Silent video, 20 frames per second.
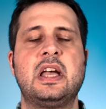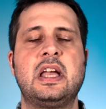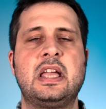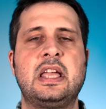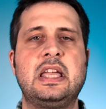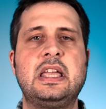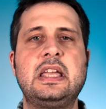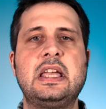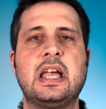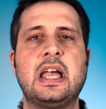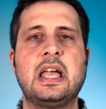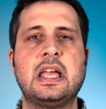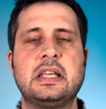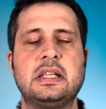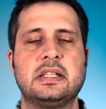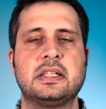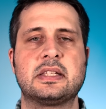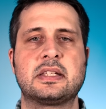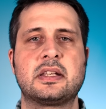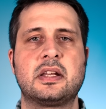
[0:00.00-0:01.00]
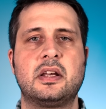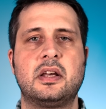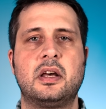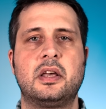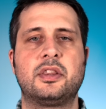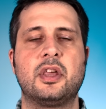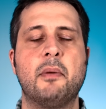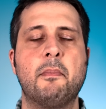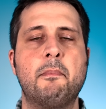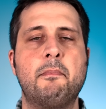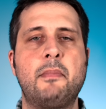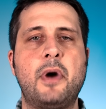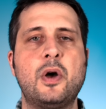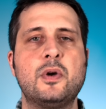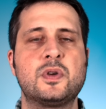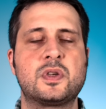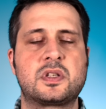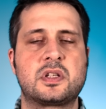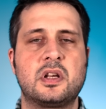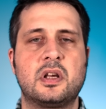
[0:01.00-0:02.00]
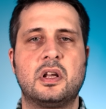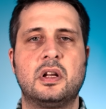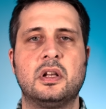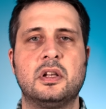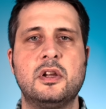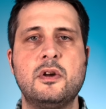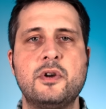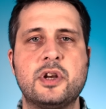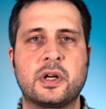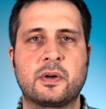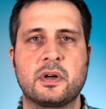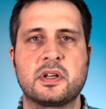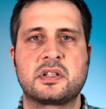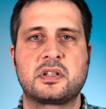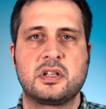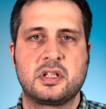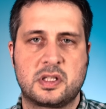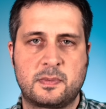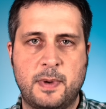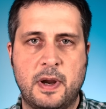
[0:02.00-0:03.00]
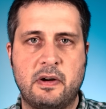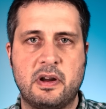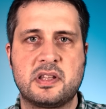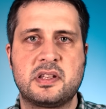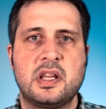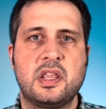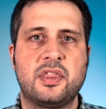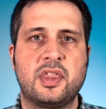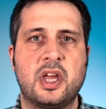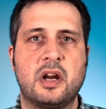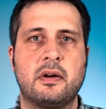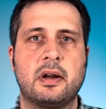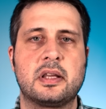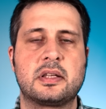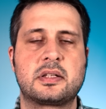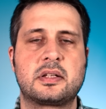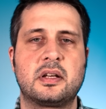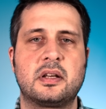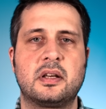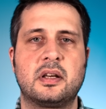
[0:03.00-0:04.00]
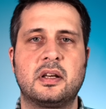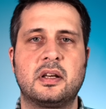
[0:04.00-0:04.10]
He is the most ludicrous conspiracy theorist.